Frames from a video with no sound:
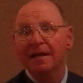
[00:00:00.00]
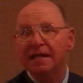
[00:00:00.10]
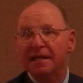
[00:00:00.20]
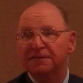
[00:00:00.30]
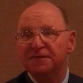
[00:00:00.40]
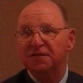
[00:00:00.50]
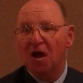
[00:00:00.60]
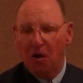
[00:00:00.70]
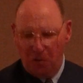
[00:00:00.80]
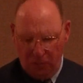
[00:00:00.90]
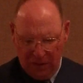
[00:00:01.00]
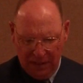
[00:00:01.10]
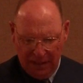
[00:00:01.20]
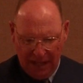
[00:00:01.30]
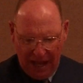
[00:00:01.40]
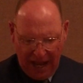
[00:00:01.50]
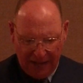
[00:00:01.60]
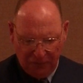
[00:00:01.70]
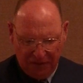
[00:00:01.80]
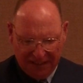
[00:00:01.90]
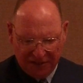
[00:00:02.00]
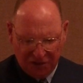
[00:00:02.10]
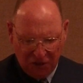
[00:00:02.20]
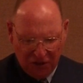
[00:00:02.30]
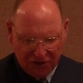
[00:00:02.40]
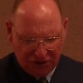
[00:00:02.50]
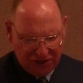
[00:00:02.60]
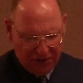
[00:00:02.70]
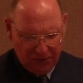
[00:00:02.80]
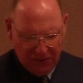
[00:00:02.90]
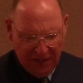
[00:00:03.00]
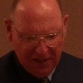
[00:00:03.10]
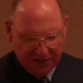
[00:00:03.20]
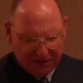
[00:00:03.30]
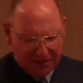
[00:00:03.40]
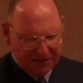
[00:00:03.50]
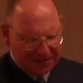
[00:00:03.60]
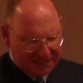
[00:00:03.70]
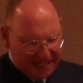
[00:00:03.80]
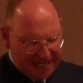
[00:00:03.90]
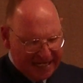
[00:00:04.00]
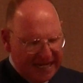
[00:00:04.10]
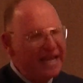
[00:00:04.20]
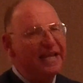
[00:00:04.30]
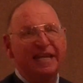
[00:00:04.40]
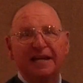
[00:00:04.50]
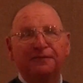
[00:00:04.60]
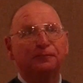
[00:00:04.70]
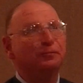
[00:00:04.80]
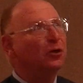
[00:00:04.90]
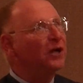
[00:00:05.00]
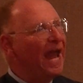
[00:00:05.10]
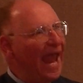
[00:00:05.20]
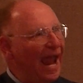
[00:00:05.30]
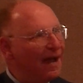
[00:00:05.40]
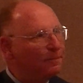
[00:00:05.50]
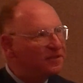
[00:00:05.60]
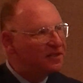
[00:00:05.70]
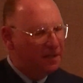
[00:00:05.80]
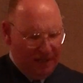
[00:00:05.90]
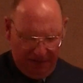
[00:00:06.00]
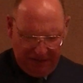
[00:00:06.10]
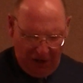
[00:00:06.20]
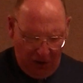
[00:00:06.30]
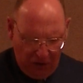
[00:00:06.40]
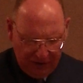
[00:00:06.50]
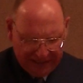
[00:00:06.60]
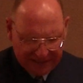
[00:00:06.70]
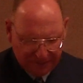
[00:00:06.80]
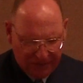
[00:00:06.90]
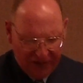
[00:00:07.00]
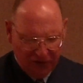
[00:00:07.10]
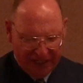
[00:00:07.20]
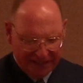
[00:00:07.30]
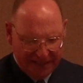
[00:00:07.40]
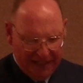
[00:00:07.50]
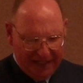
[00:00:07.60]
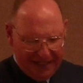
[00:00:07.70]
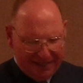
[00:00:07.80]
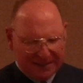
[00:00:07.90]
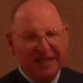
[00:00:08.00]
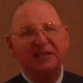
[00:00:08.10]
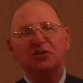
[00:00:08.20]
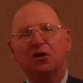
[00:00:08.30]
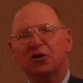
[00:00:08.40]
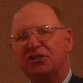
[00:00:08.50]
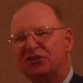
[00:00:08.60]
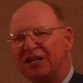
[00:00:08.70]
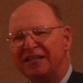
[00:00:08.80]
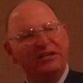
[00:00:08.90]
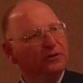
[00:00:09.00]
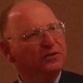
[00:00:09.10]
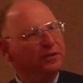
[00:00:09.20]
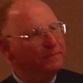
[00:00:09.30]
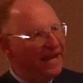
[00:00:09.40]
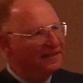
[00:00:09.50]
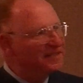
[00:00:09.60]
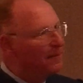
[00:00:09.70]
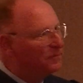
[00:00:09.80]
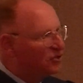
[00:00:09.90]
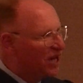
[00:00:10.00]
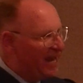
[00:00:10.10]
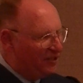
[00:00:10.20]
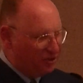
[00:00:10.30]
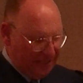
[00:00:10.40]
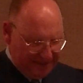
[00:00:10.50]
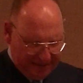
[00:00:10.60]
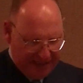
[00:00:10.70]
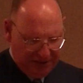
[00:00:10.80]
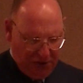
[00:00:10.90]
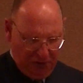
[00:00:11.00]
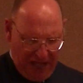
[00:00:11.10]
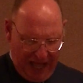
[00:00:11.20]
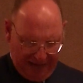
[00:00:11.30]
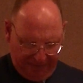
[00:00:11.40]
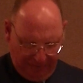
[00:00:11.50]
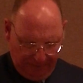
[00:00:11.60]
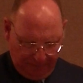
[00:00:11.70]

If so, I would encourage you to see if perhaps the Holy Spirit is encouraging you to make some changes in your life.